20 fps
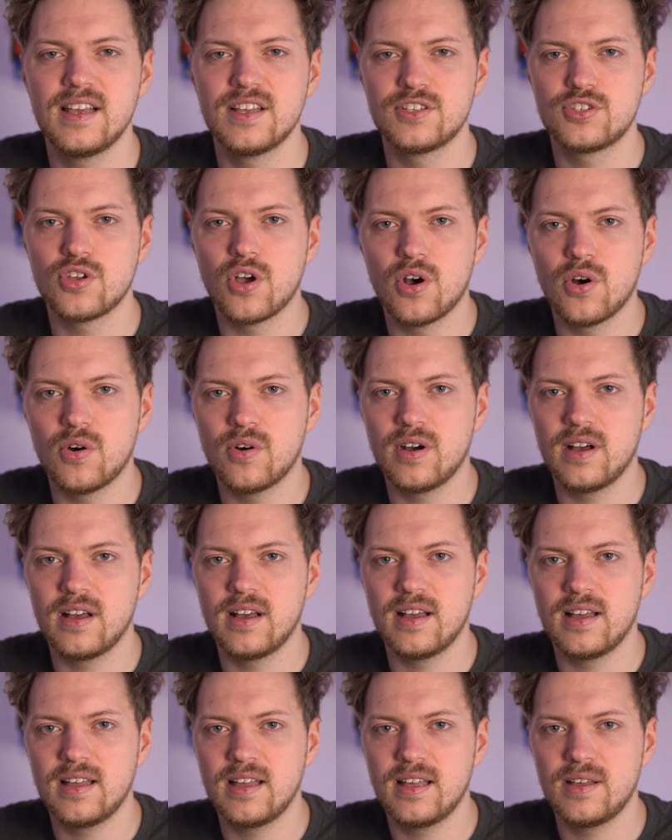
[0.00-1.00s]
So
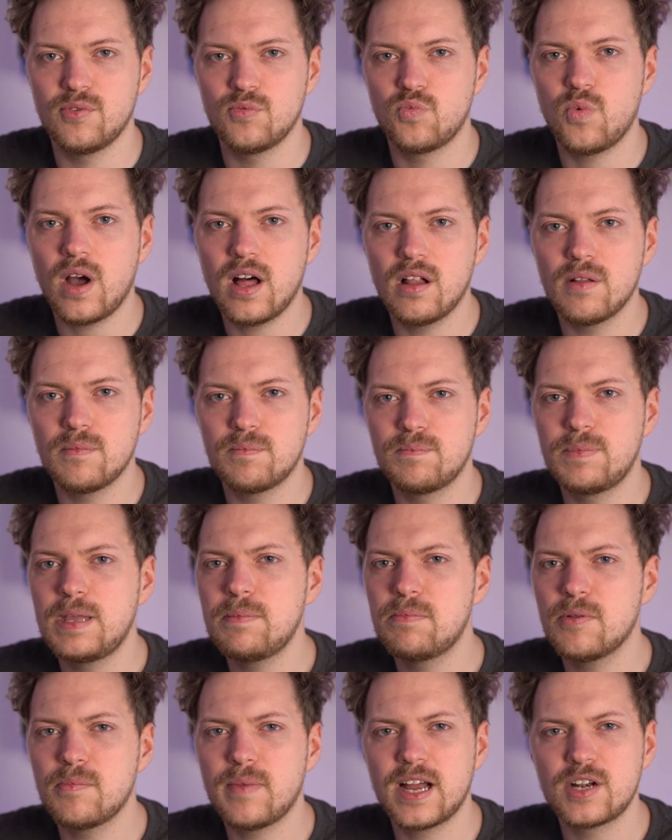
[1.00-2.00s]
while
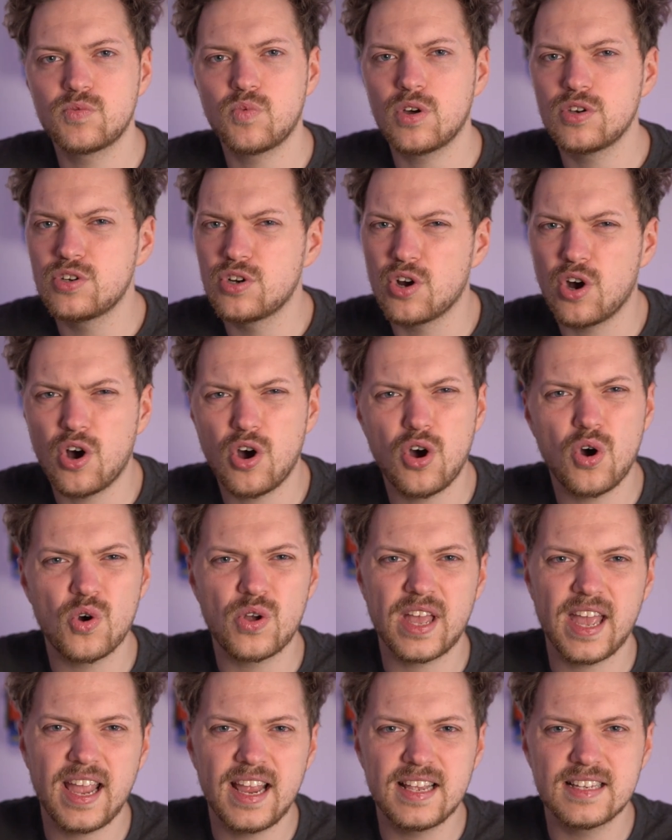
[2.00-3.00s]
people might wonder, oh,
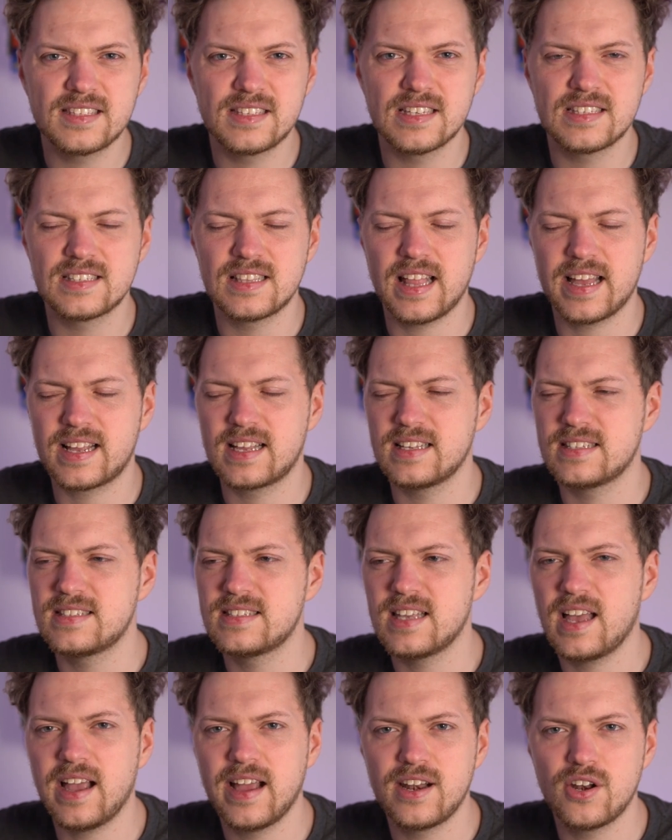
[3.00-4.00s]
okay, is this like a
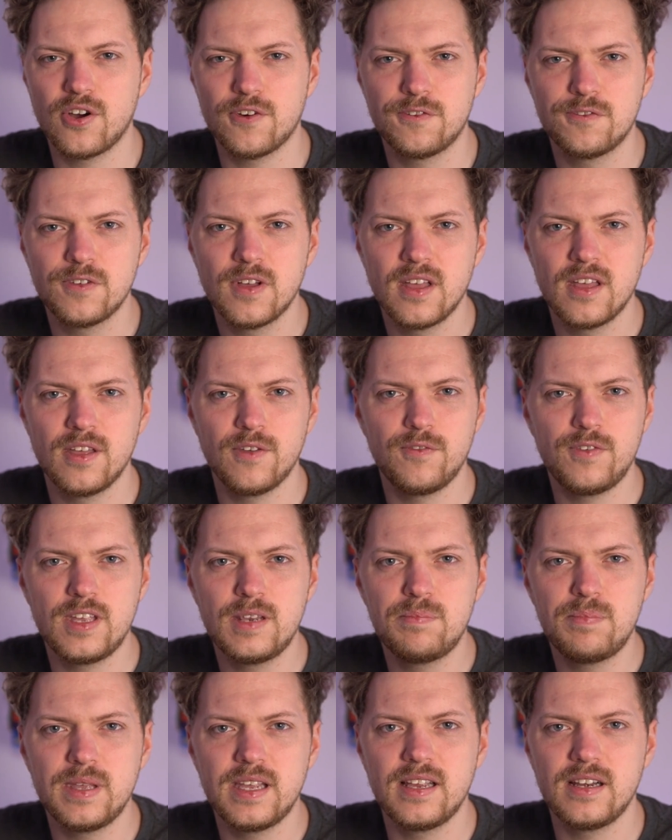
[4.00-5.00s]
sign of
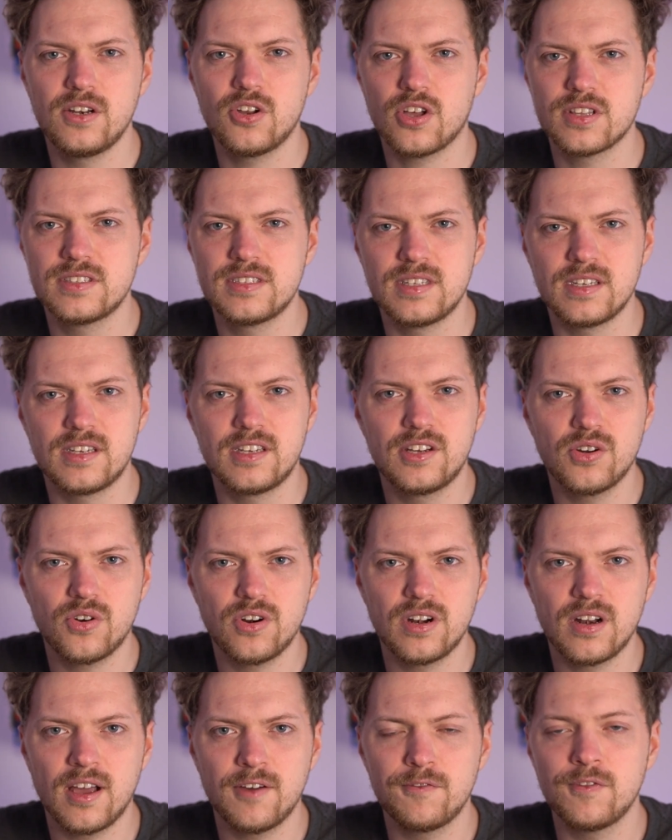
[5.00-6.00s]
Vite being not
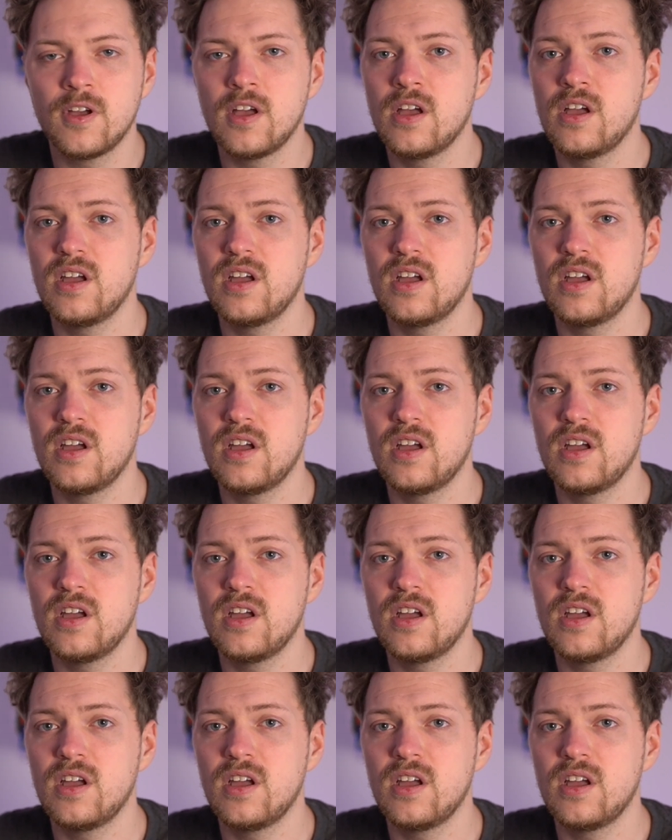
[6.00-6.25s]
secure enough?